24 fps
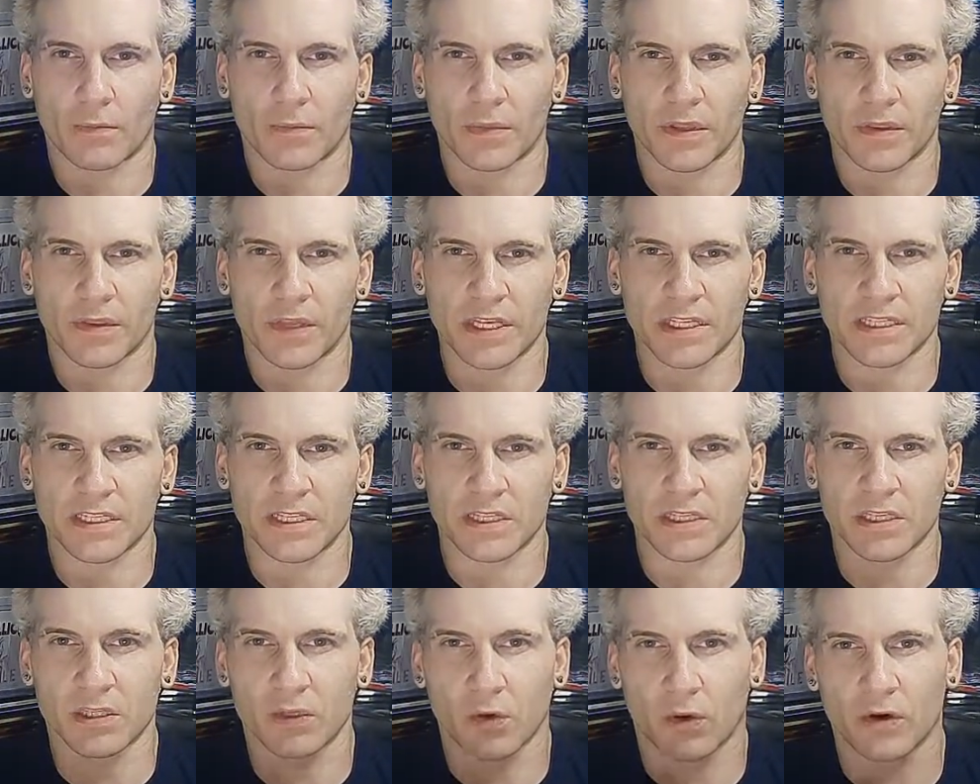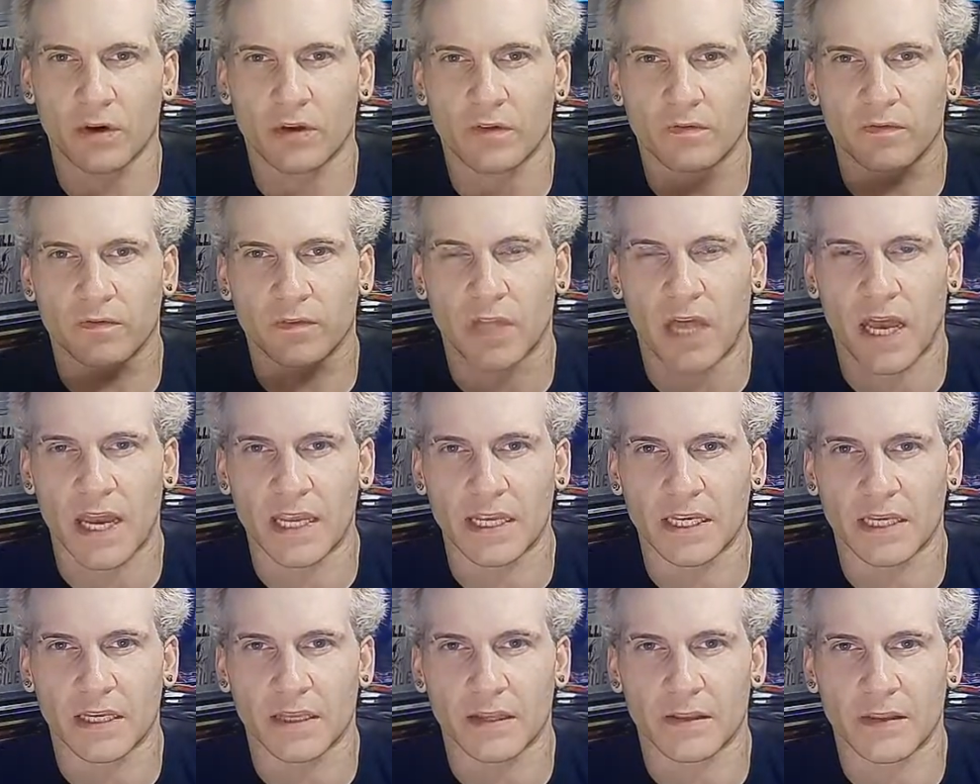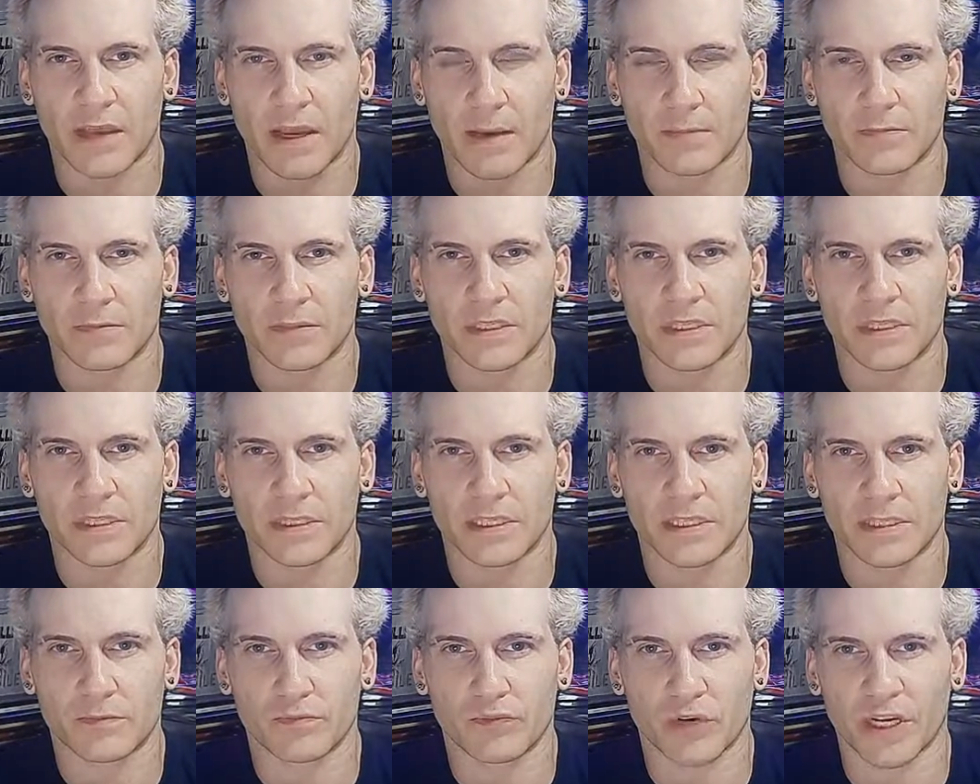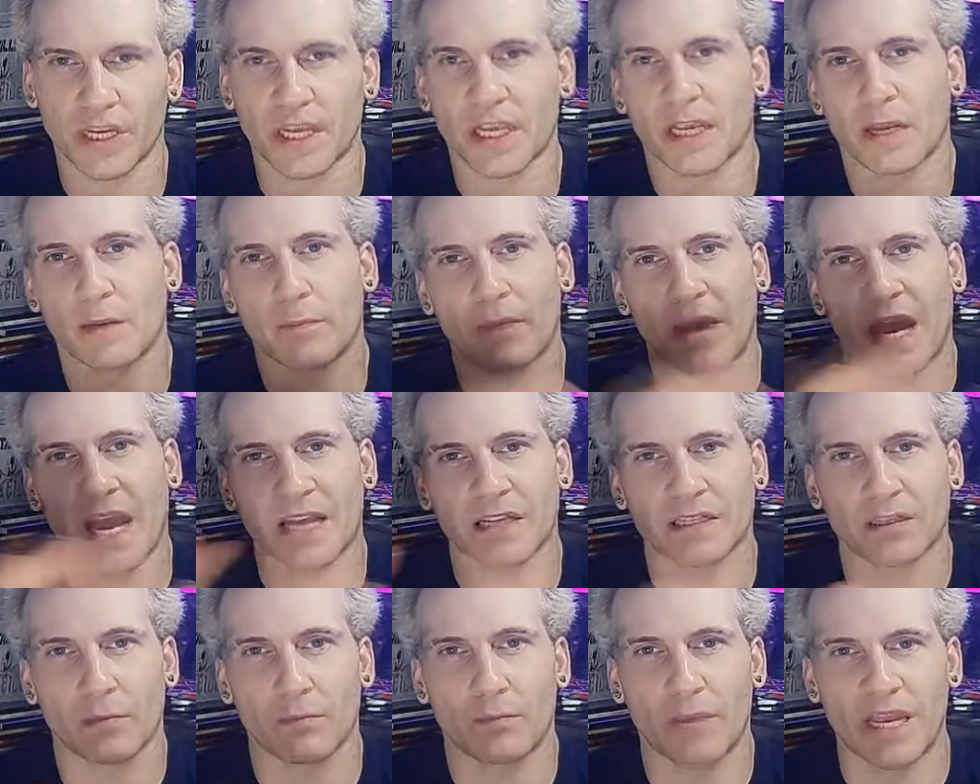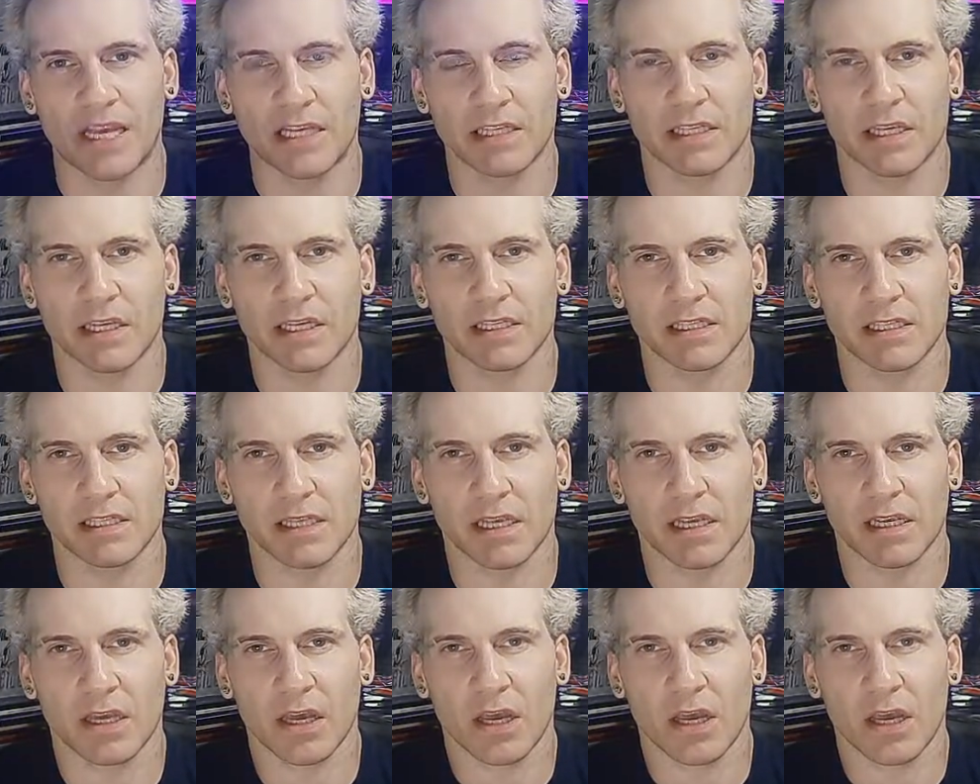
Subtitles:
this is sort of like them bringing it back to basics.